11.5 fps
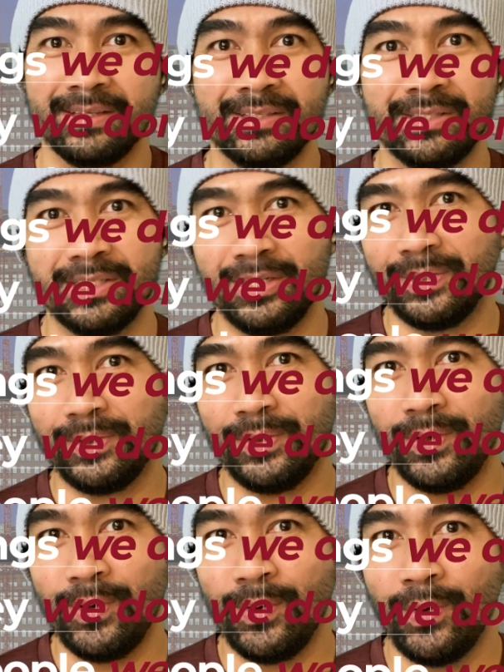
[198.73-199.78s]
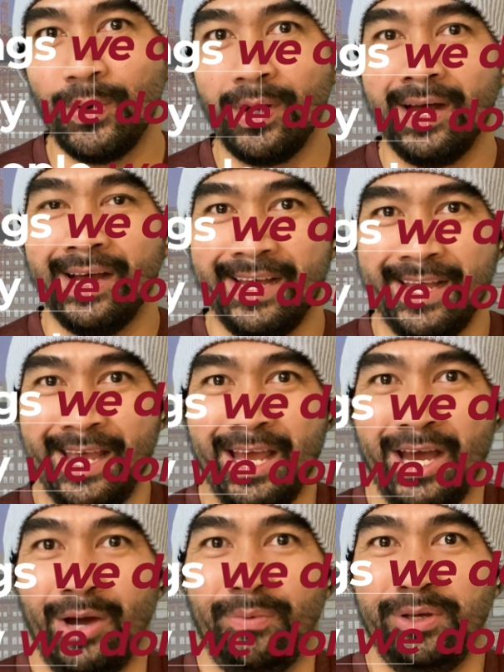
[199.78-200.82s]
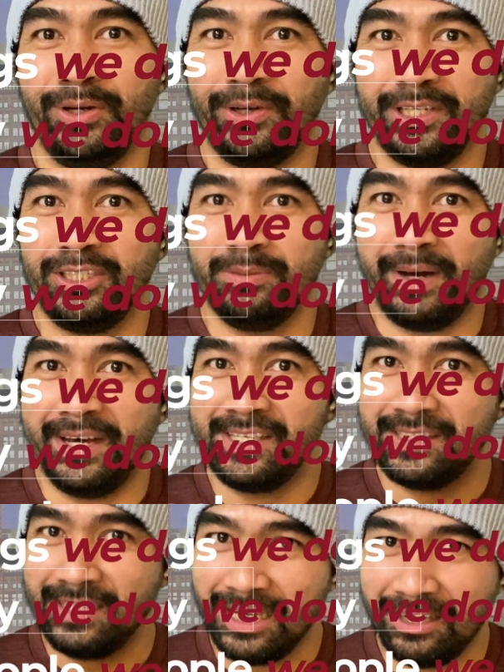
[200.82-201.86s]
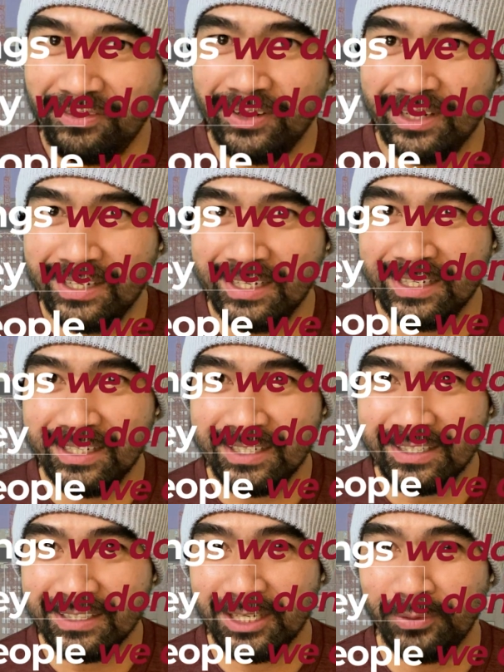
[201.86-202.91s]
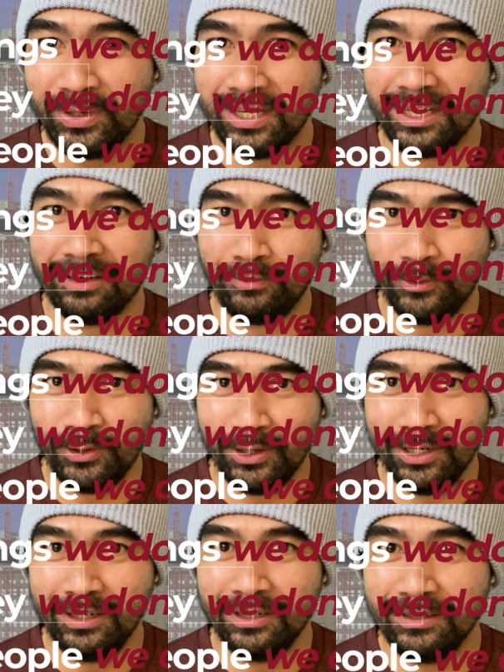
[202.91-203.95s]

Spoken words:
So, we don't need to buy stuff that we can afford